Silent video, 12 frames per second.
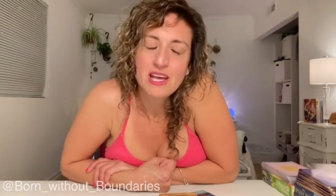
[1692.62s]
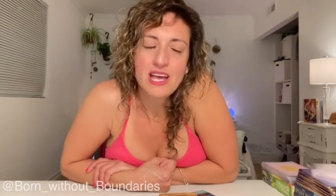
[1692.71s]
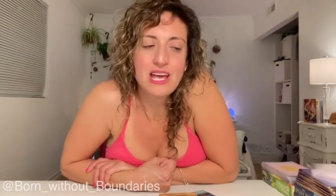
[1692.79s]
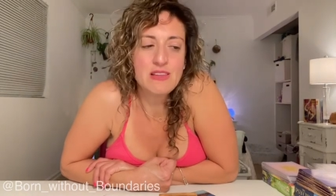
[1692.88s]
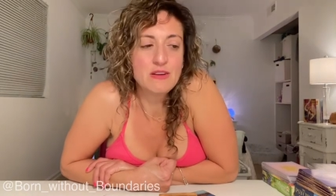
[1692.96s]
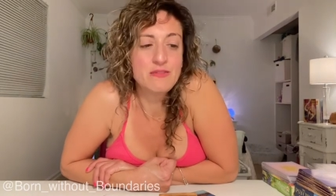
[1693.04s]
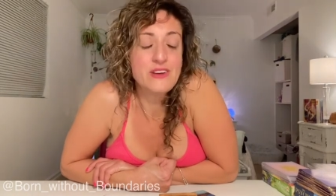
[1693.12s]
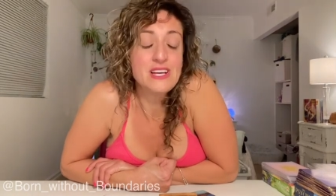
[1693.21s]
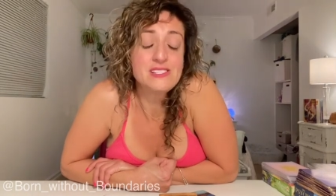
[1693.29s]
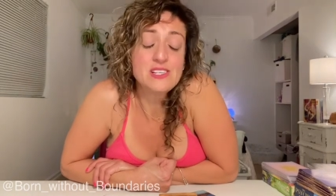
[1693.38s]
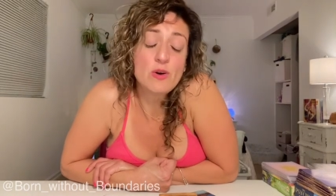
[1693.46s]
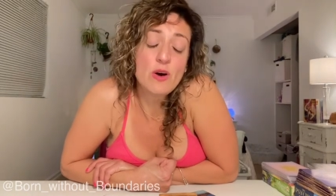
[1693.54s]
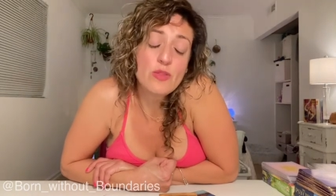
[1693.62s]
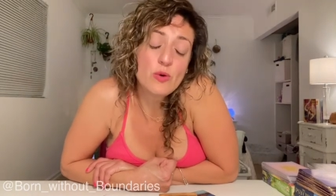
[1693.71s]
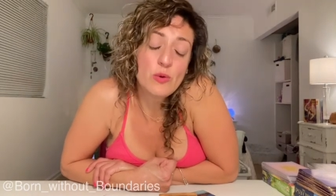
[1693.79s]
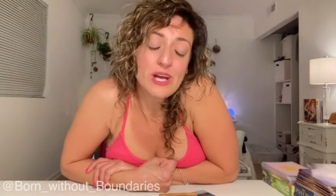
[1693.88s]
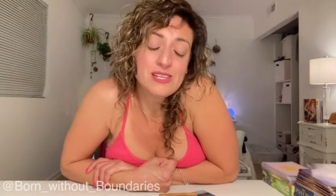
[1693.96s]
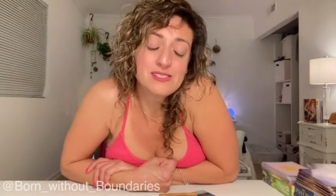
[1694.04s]
And they're facing all the
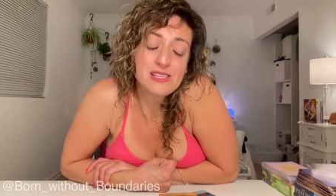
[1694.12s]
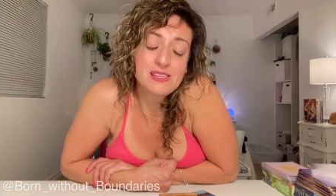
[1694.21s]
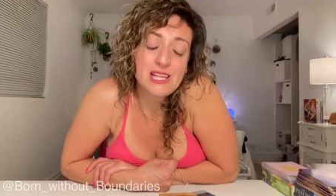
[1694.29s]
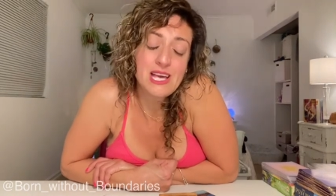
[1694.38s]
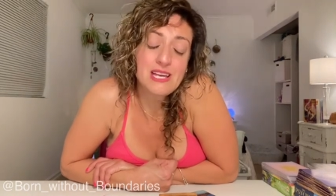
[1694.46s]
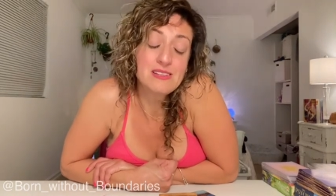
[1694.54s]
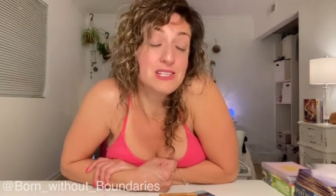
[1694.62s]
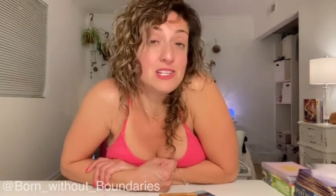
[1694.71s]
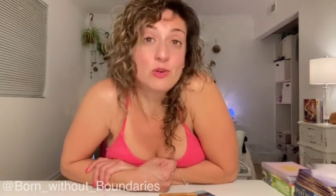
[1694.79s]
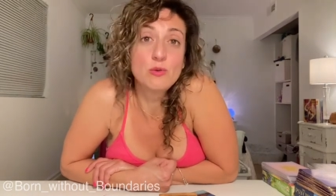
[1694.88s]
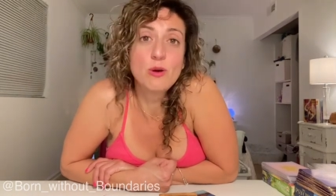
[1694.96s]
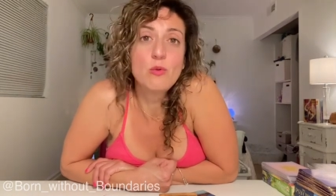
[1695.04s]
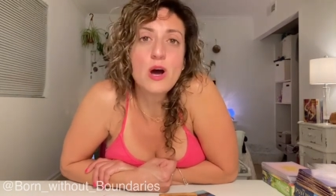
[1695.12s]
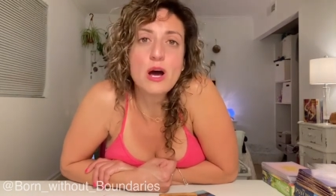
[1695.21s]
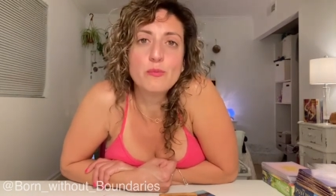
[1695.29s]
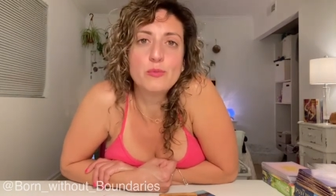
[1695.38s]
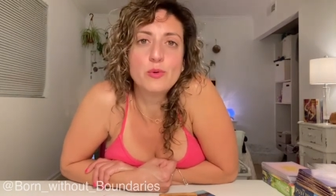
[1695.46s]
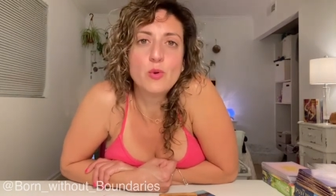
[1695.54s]
ways that they didn't grow
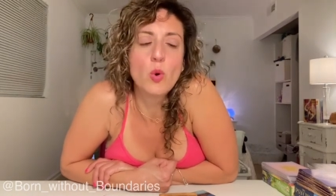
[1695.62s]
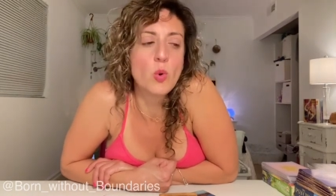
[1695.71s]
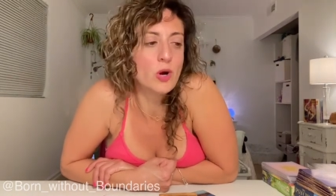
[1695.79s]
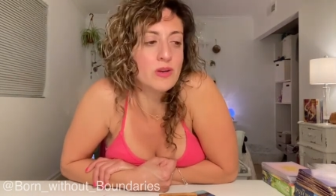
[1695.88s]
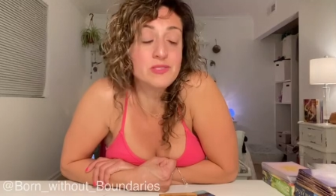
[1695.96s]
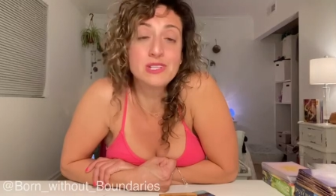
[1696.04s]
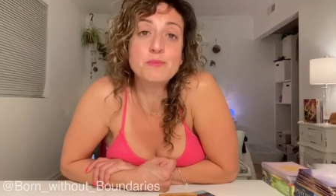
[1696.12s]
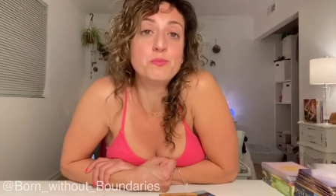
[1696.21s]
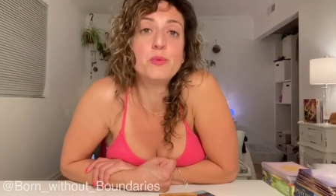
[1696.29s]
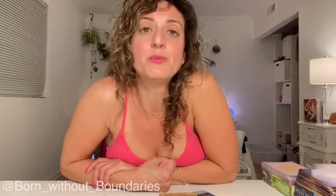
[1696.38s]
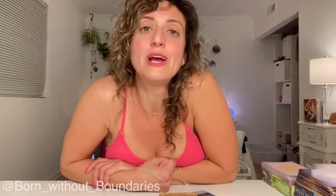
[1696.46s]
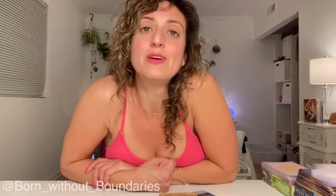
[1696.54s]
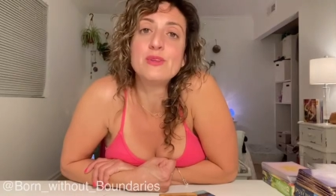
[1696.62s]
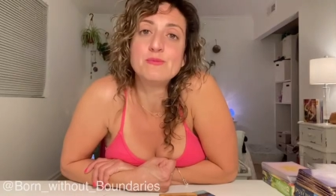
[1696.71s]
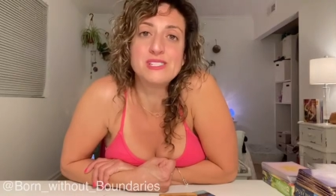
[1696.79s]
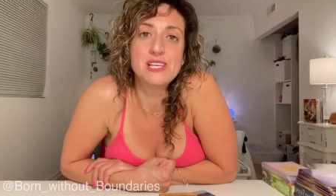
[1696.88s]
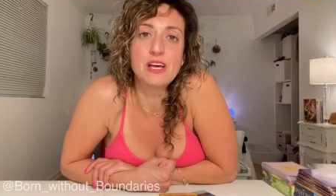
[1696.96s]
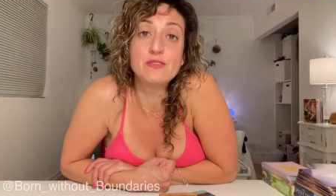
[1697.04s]
up or didn't prepare
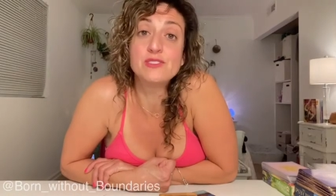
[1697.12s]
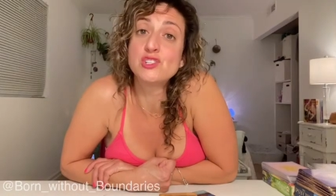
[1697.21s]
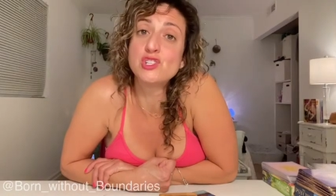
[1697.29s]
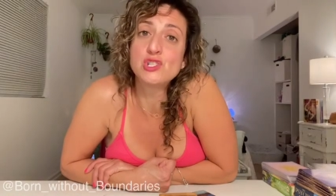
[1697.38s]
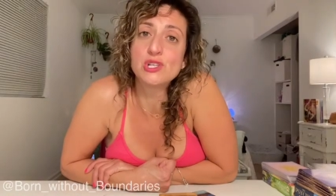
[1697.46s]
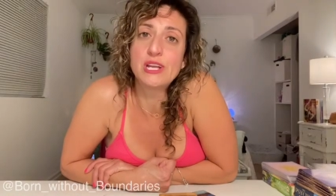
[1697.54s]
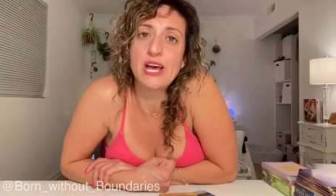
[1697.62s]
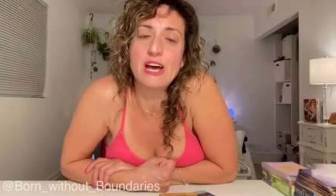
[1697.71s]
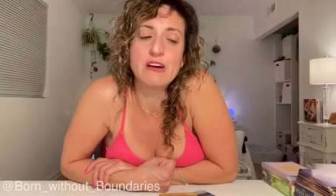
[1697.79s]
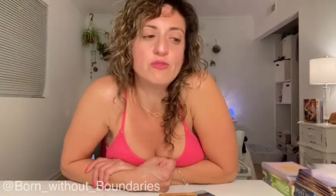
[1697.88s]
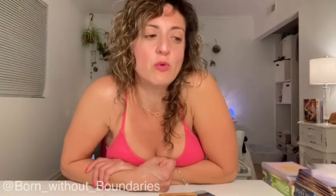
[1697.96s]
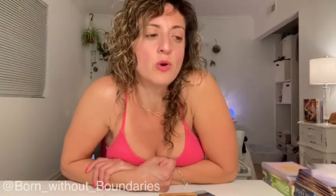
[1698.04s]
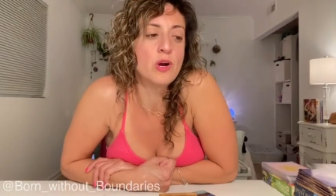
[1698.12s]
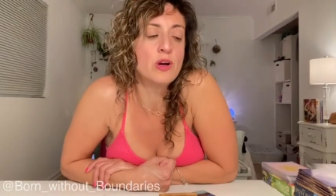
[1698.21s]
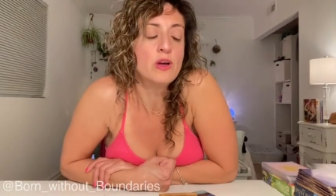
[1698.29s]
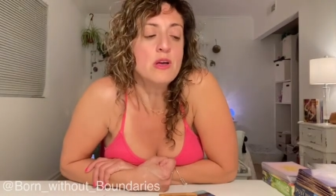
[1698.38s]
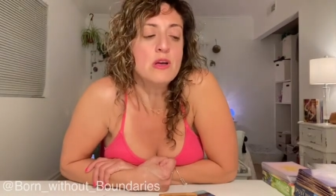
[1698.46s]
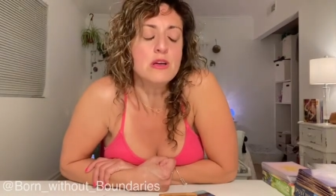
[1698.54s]
themselves and should have,
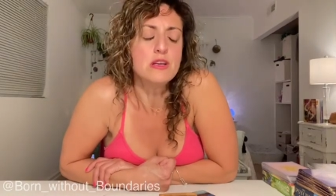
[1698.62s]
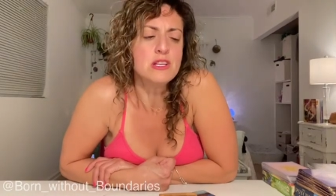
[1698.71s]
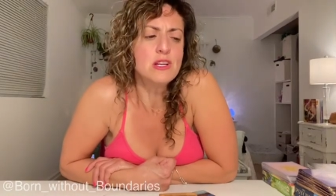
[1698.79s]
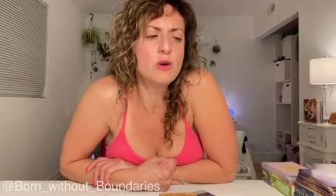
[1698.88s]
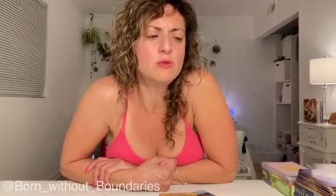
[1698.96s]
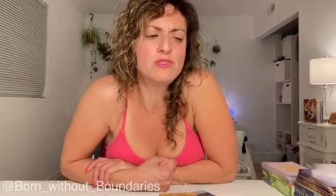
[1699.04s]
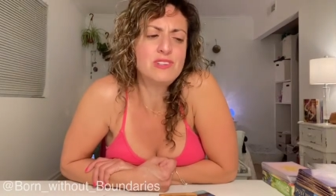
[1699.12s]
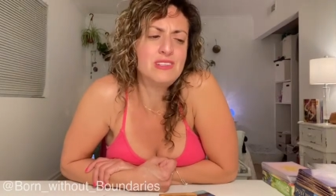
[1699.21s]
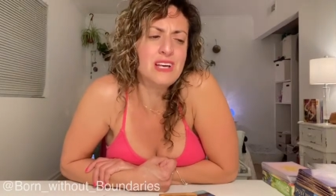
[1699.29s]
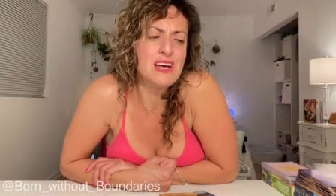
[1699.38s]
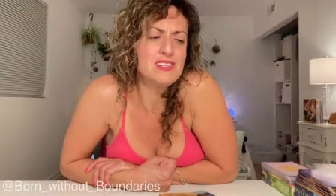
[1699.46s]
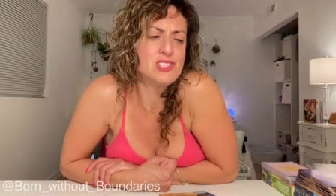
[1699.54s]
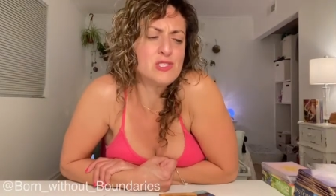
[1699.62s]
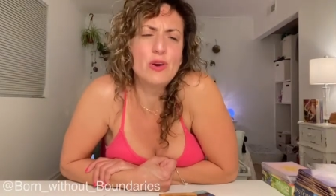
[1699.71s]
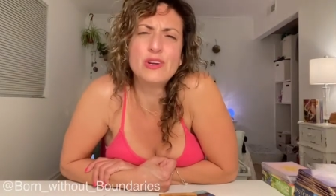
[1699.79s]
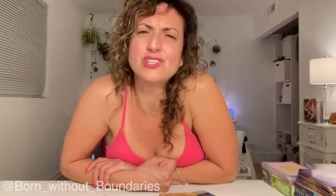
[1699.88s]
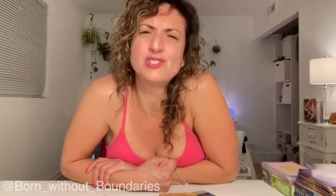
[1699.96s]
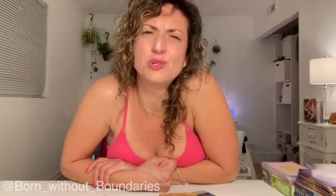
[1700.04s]
or, you know, got
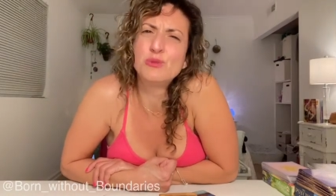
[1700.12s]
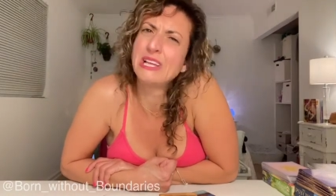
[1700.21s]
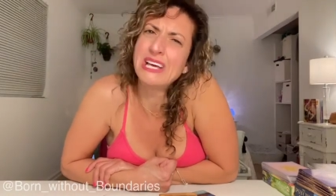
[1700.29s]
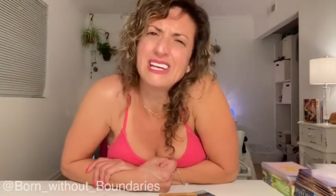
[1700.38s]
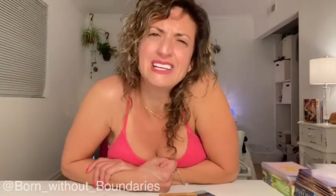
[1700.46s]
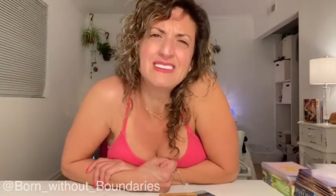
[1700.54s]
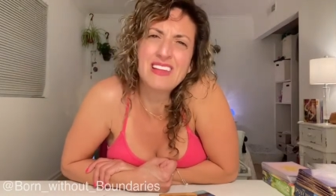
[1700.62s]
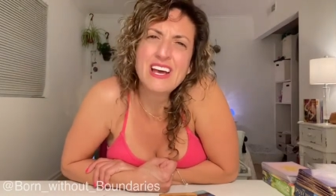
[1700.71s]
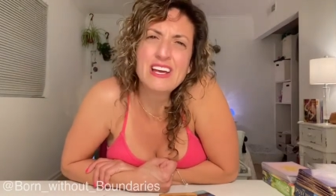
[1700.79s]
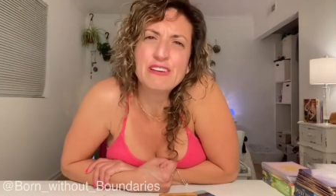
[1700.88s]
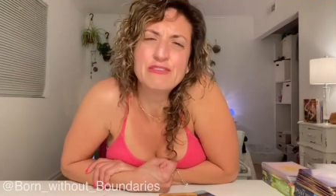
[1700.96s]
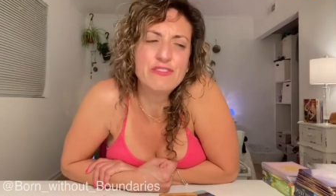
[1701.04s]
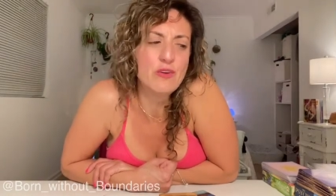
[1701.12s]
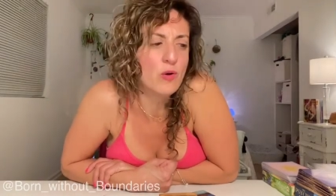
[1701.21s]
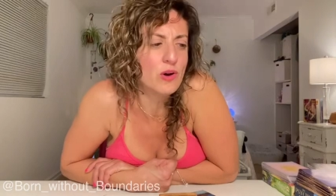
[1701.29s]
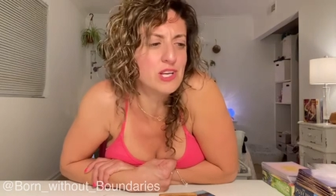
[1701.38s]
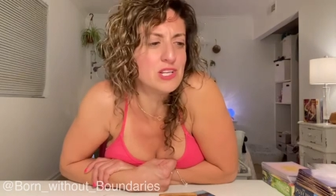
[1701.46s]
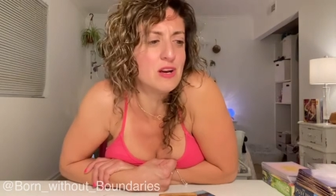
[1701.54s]
started too late in life,
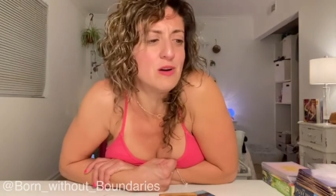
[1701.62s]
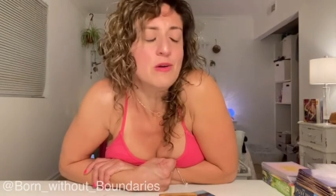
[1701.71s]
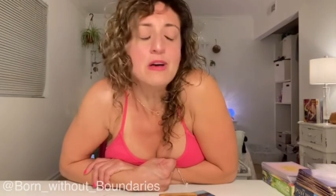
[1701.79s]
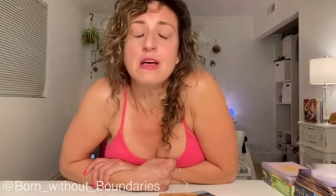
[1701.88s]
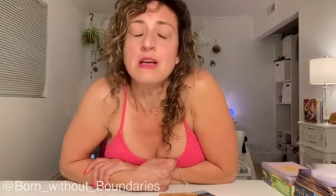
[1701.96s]
or, you know,